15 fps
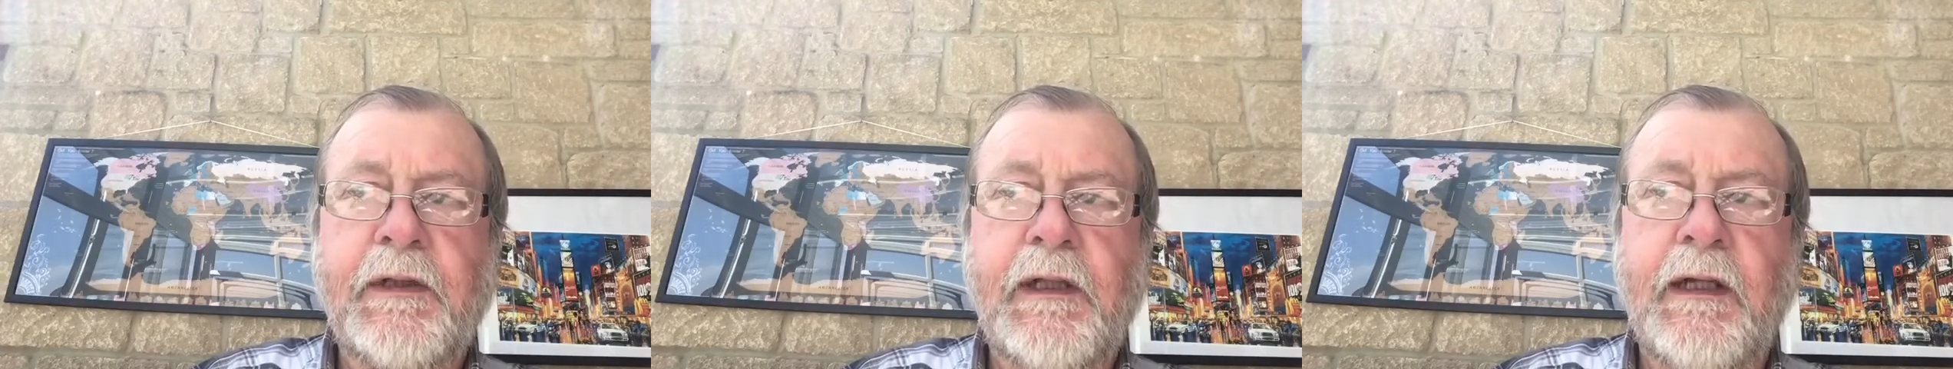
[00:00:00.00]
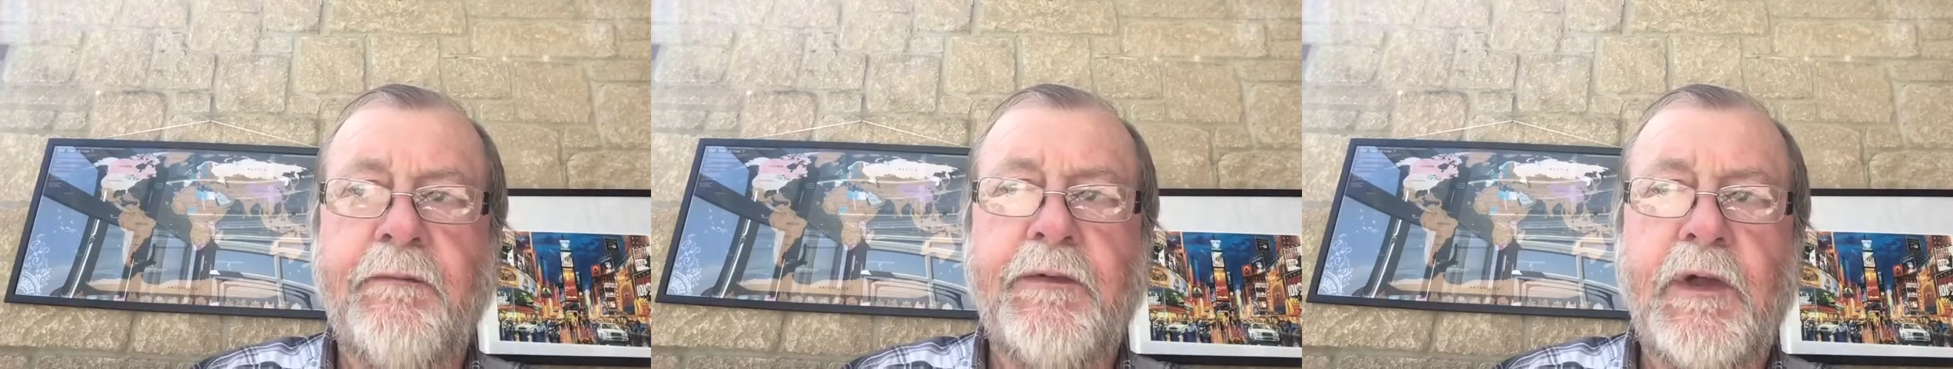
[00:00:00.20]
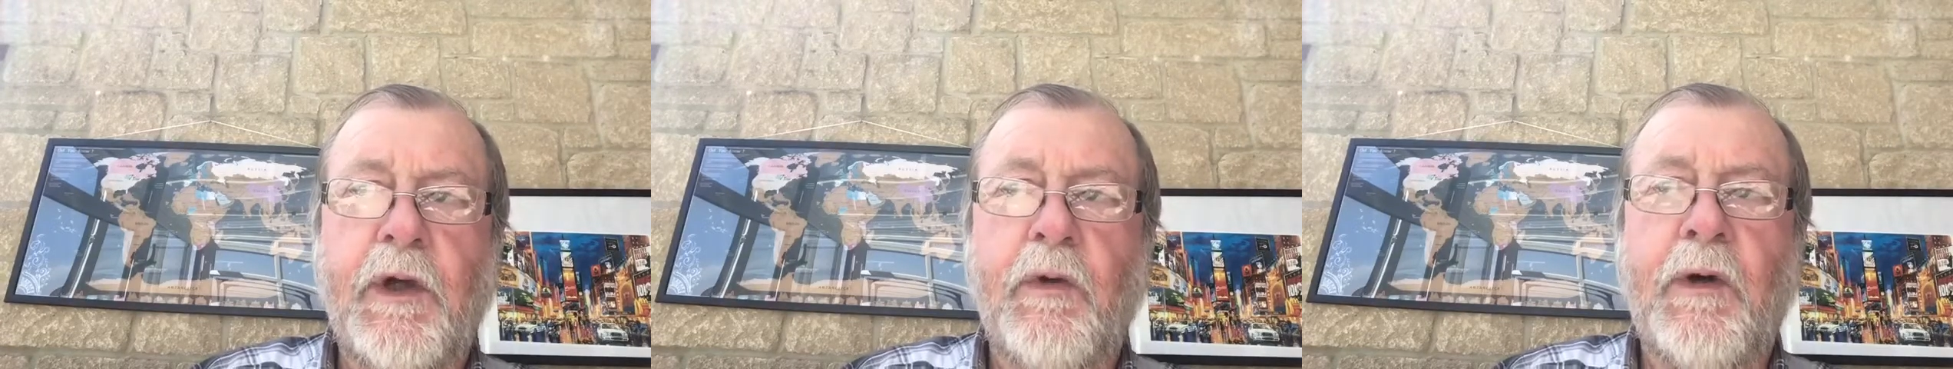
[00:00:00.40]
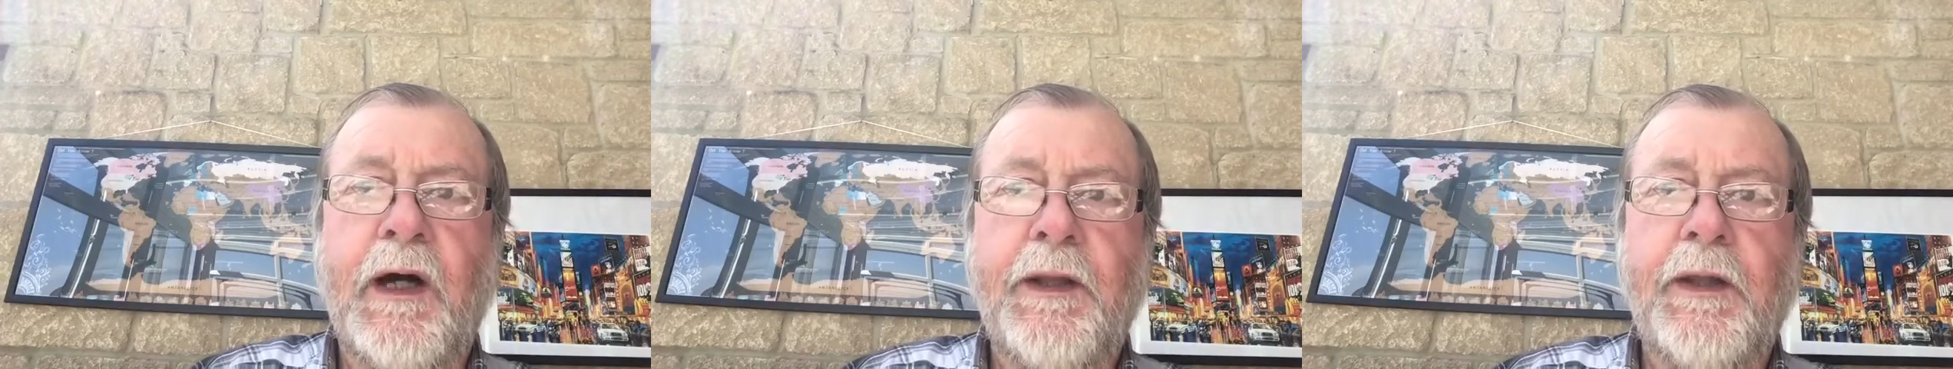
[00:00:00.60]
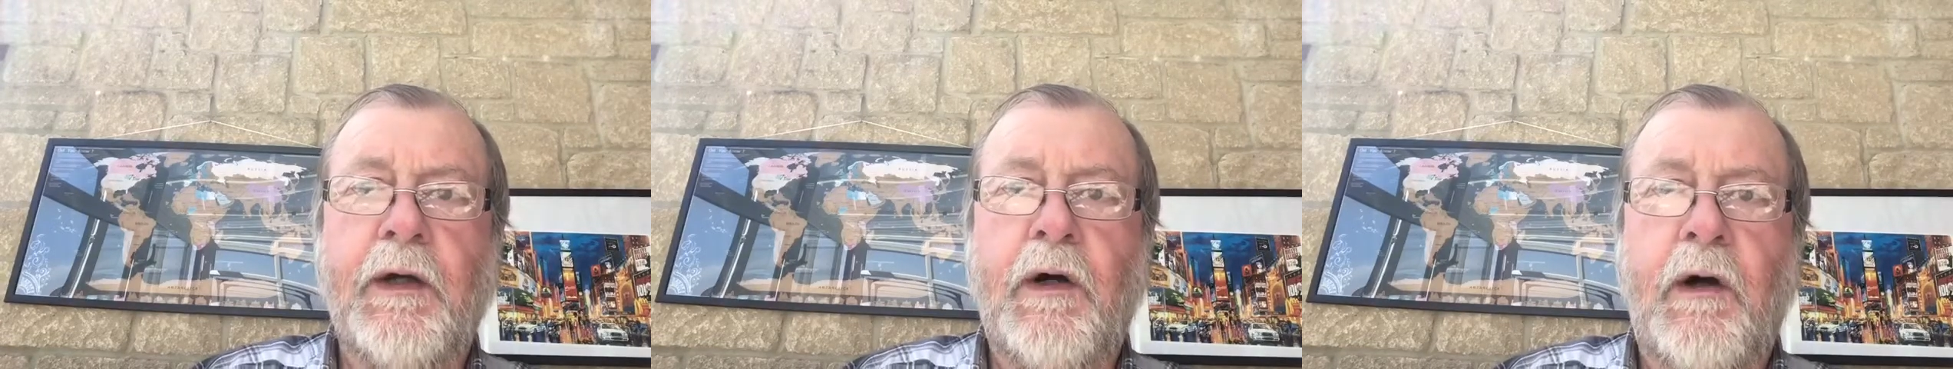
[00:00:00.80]
have no
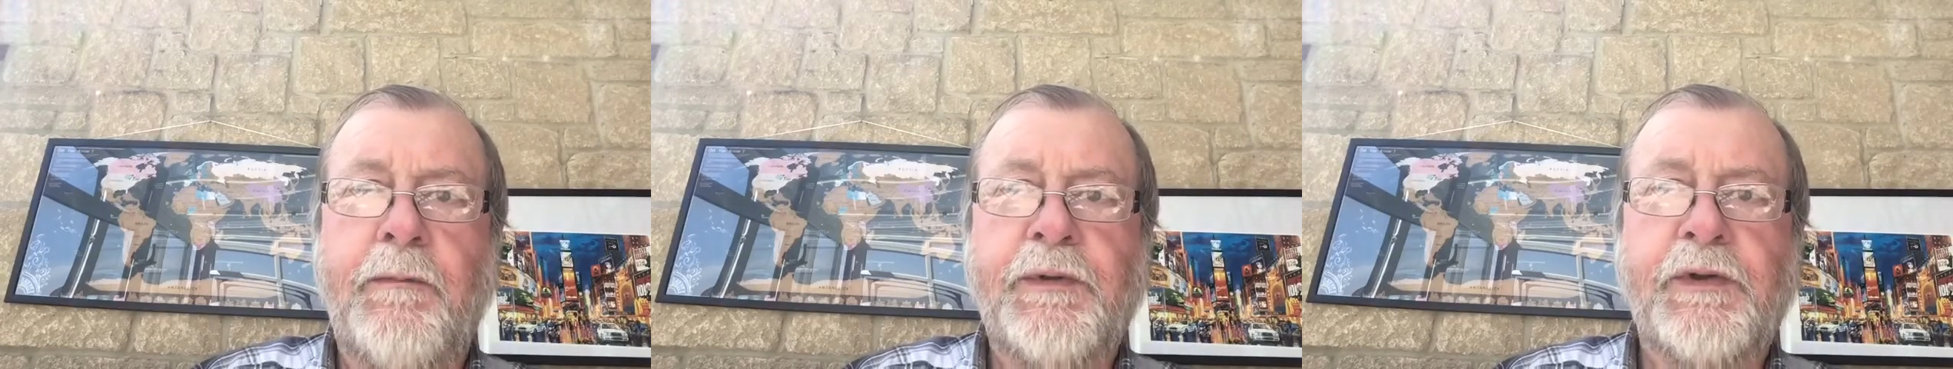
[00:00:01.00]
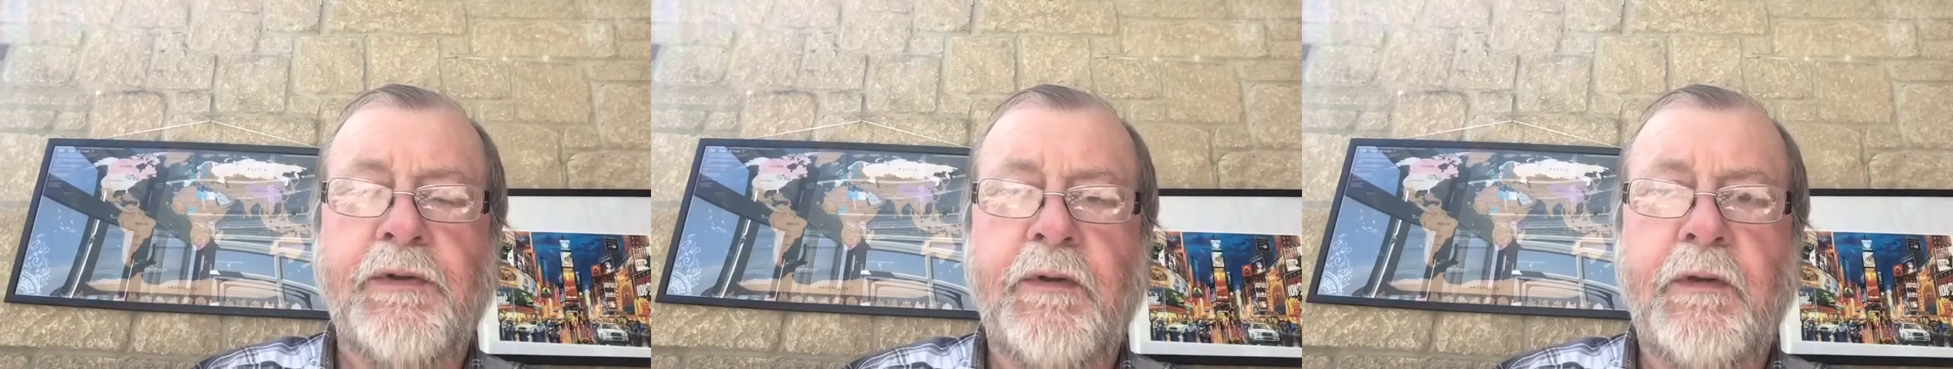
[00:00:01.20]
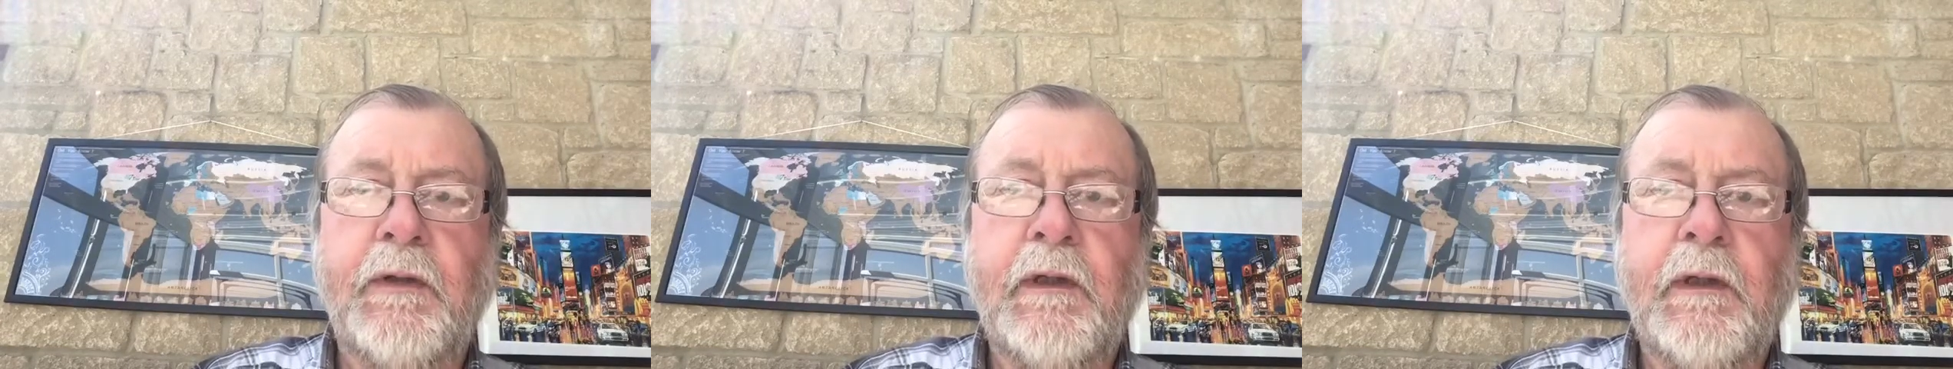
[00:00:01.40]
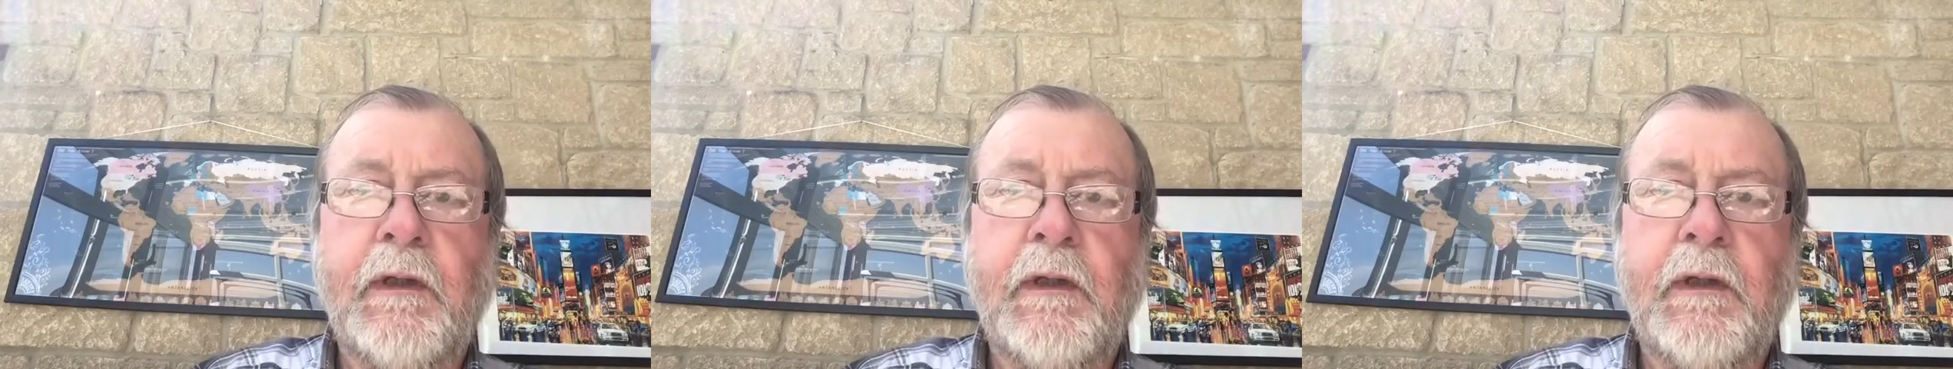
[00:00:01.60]
other option